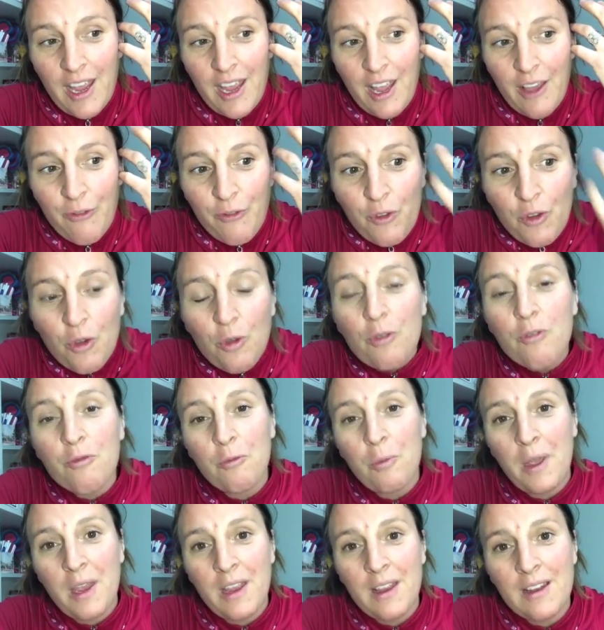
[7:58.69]
if you've
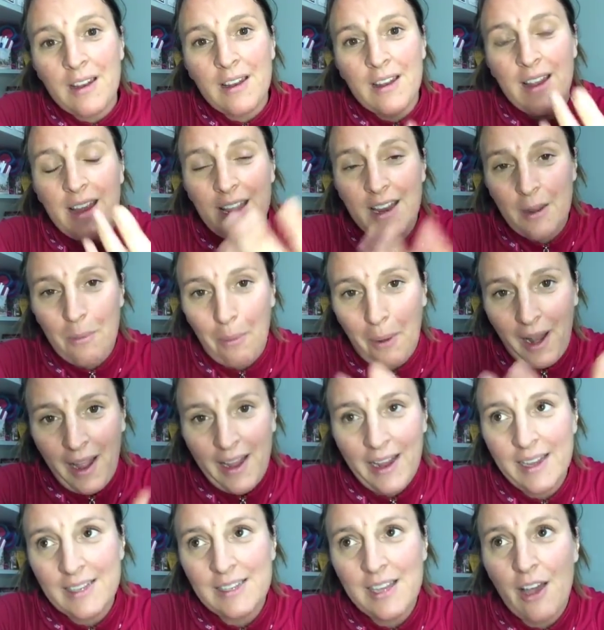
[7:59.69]
been in a
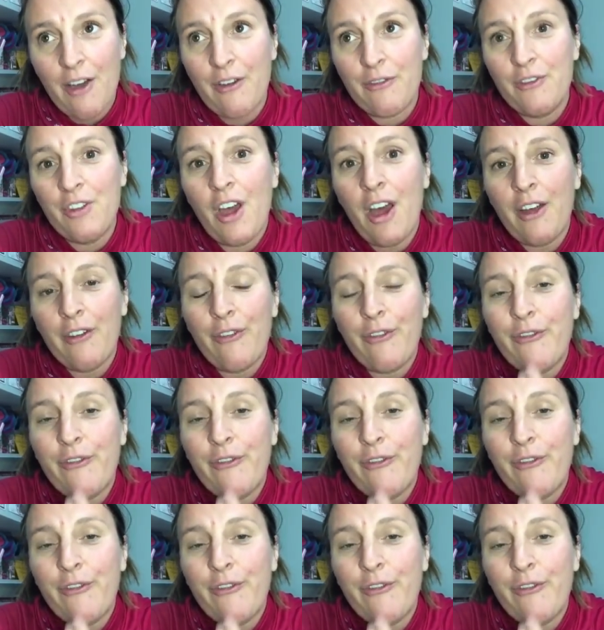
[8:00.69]
place of not